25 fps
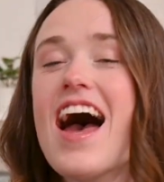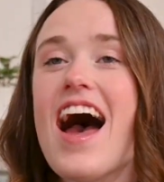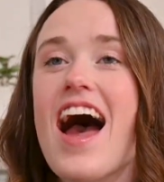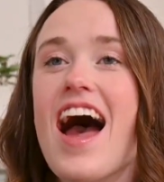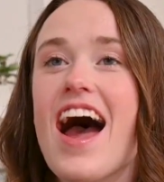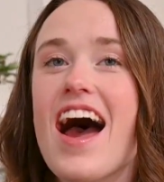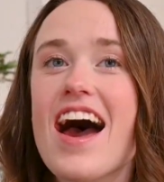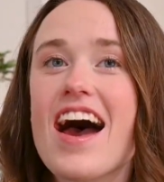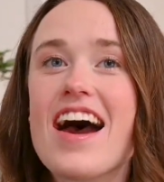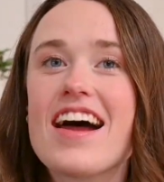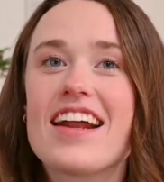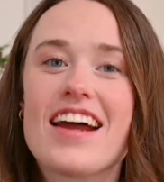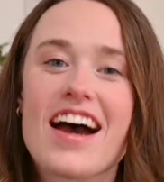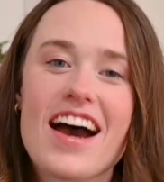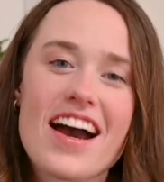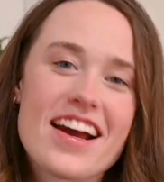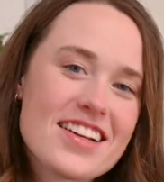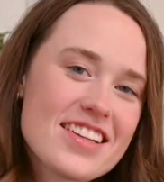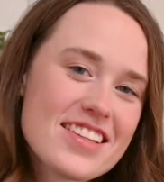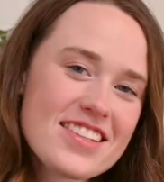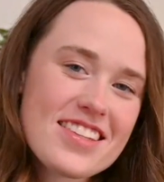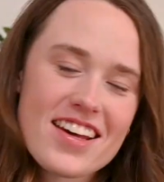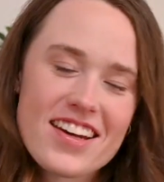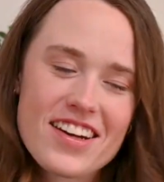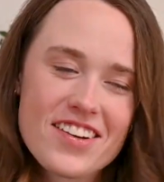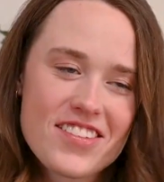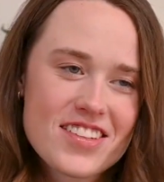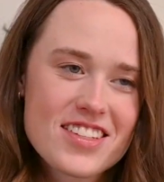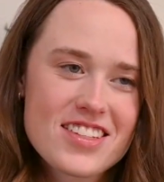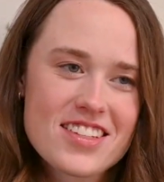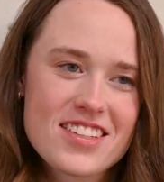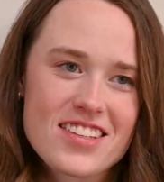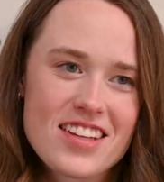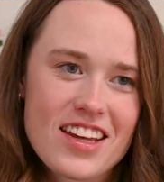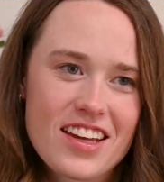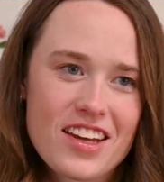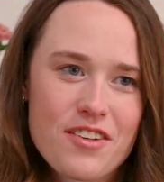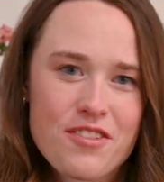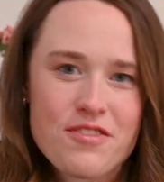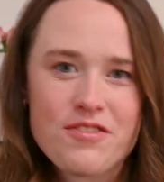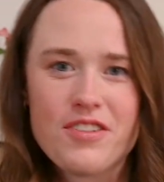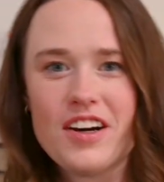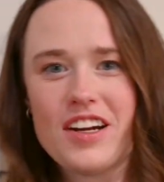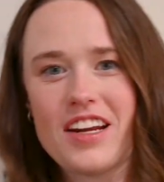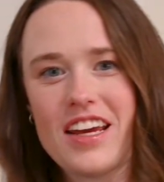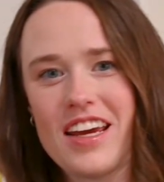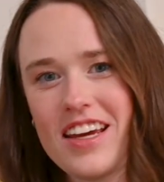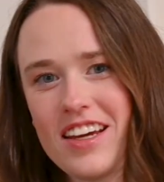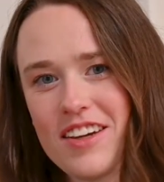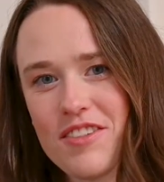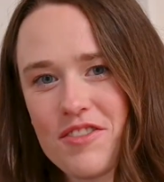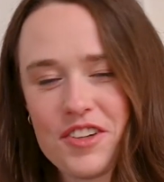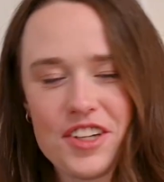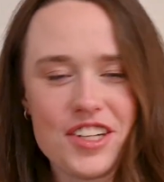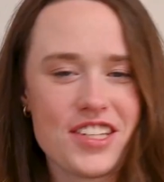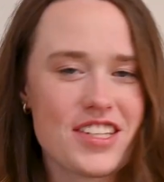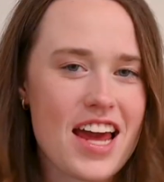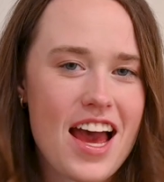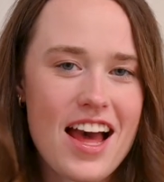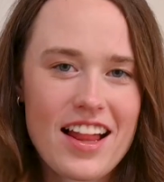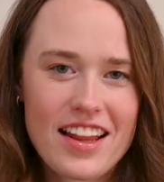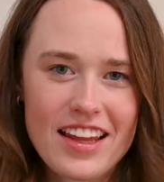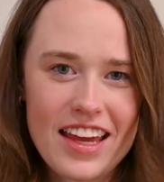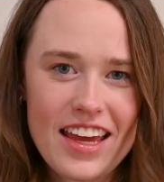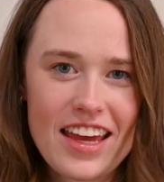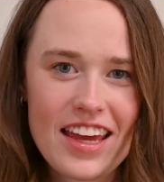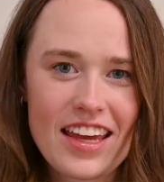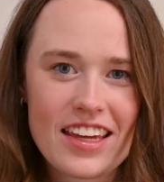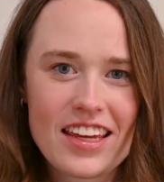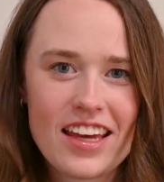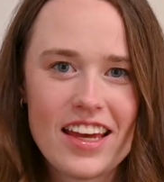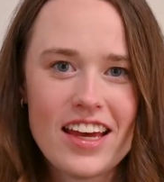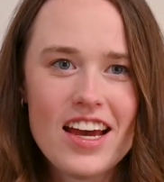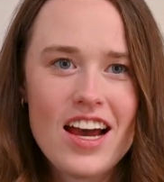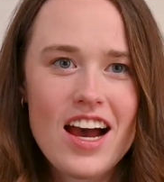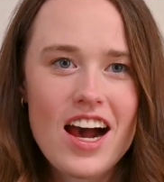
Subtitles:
And I just thought it was just like a funny retelling.